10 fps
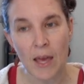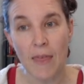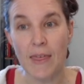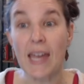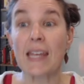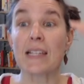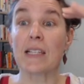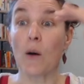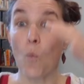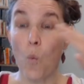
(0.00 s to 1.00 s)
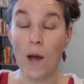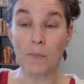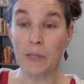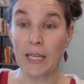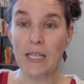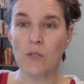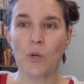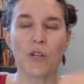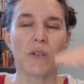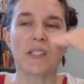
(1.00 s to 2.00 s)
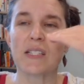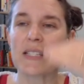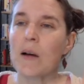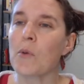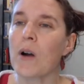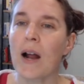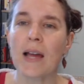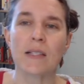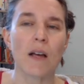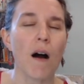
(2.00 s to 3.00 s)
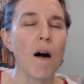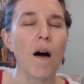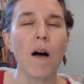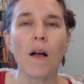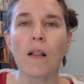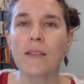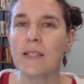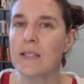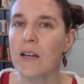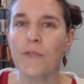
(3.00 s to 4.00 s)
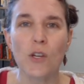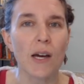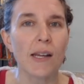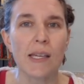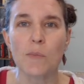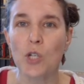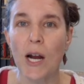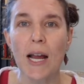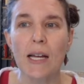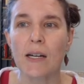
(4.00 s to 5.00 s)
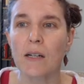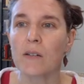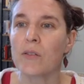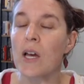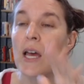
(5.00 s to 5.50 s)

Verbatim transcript: that is one place where you can summarize all the stuff you got to keep track of